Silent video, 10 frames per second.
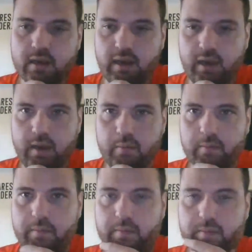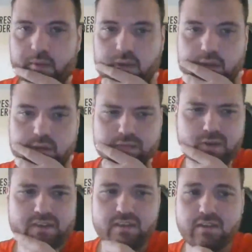Um,
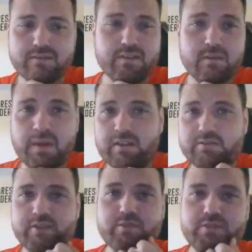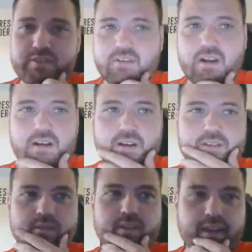Once you come on too
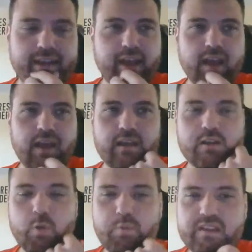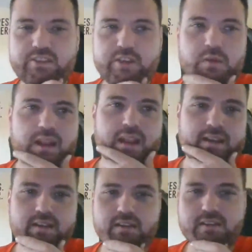strong, I hope that you will
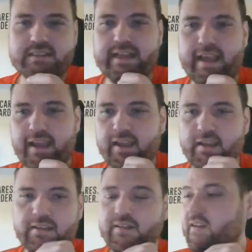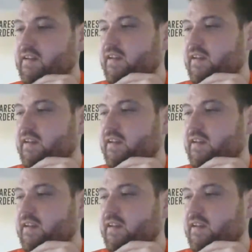understand.